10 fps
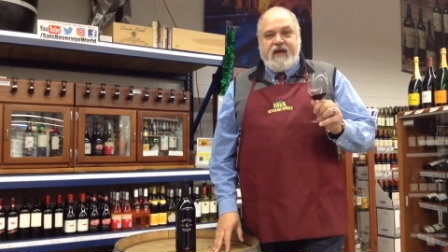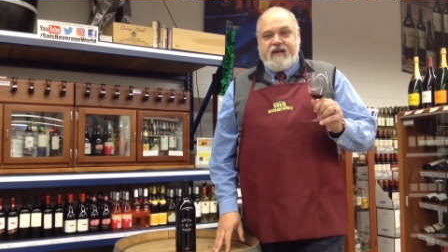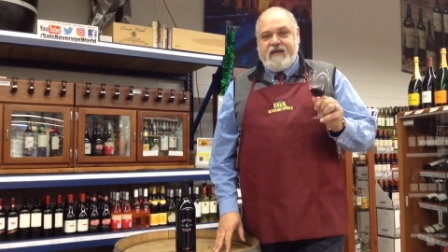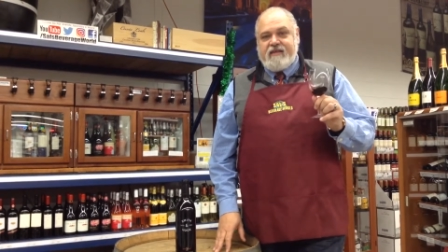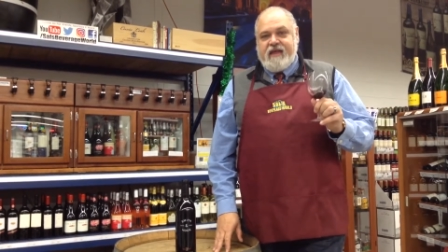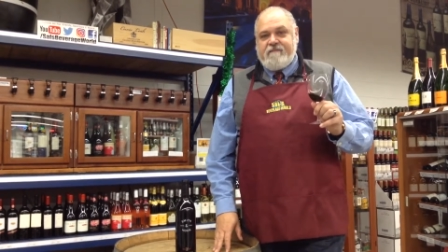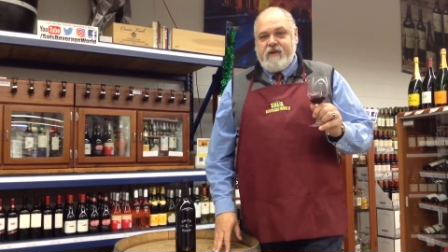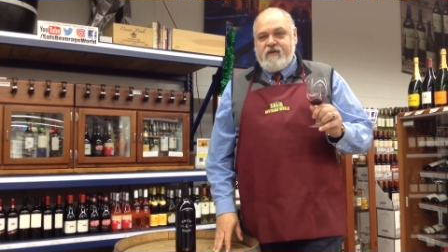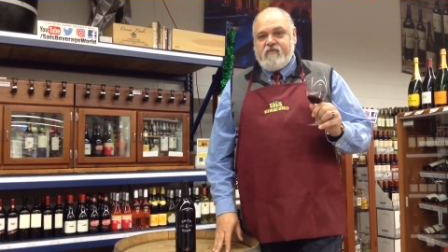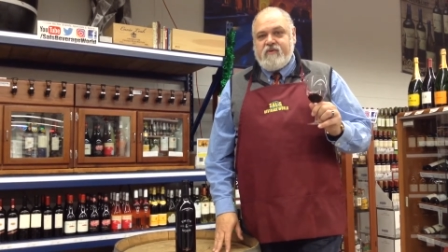I like that
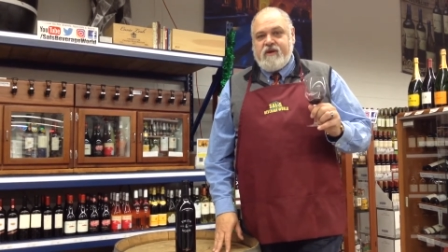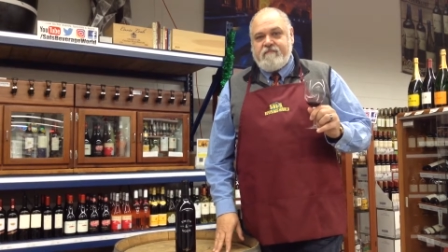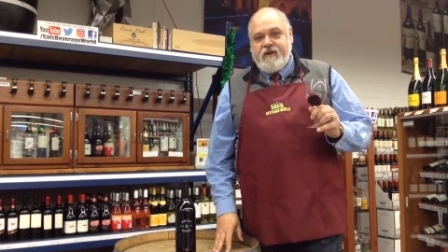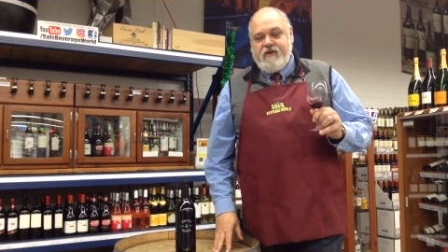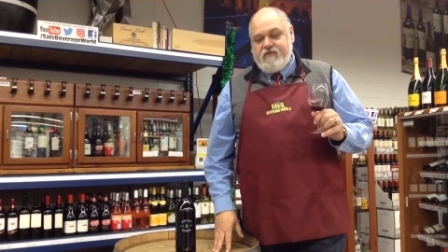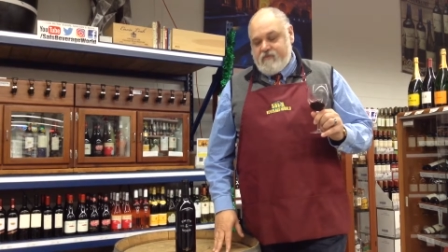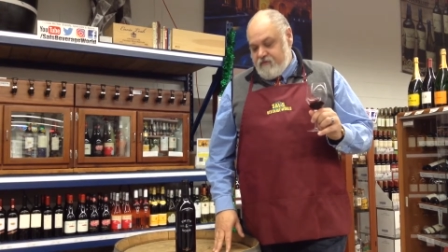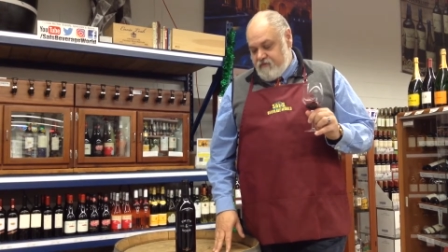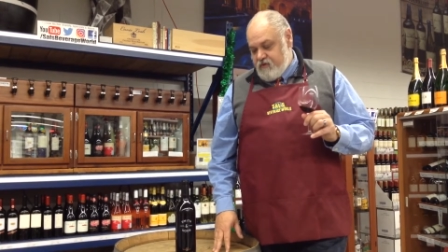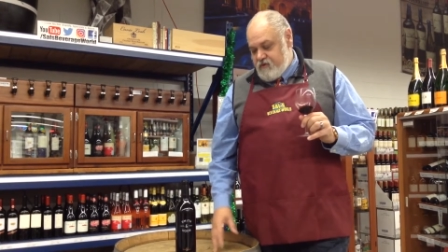better when I'm pairing with
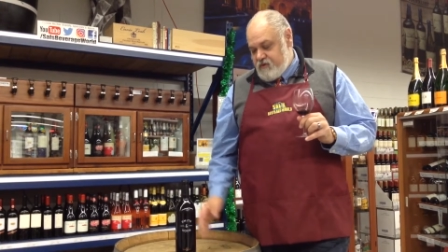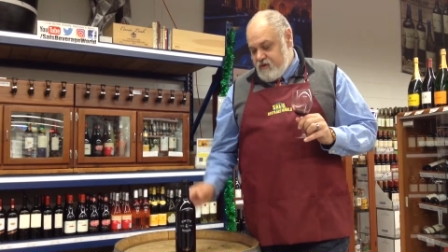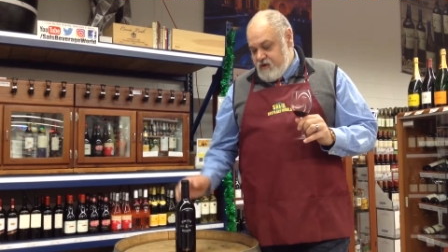food.